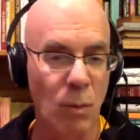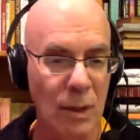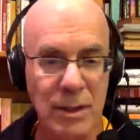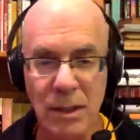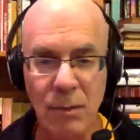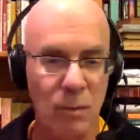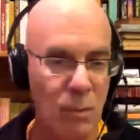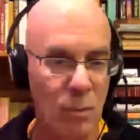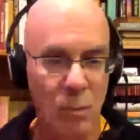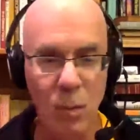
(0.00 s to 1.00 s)

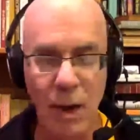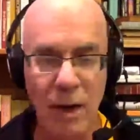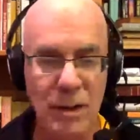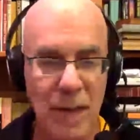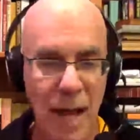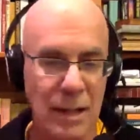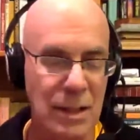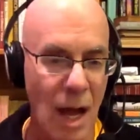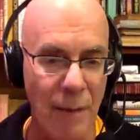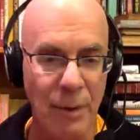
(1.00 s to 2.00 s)
how
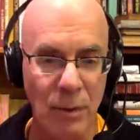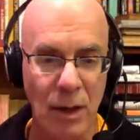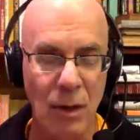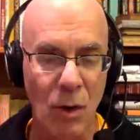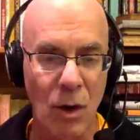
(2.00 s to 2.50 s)
does copyright